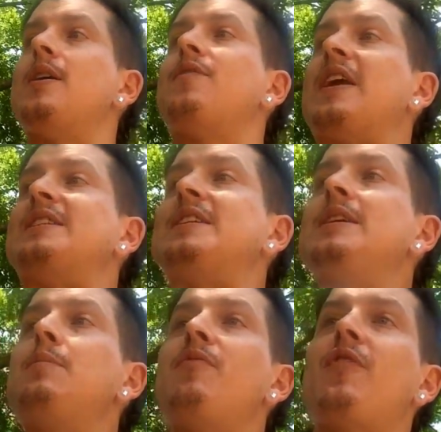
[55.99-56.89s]
If a
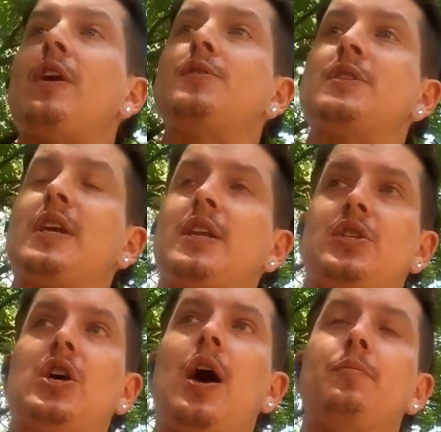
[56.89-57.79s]
team fails to get a
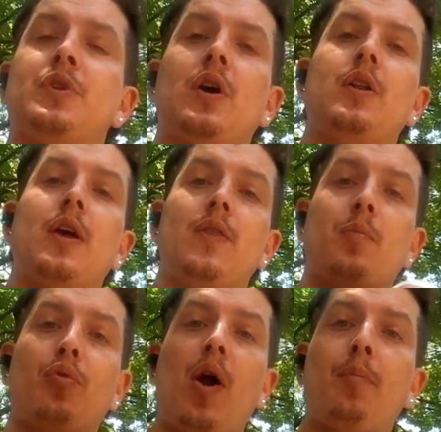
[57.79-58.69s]
job done in
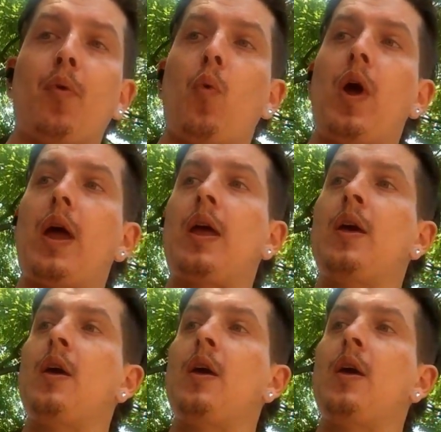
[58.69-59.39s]
the proper way,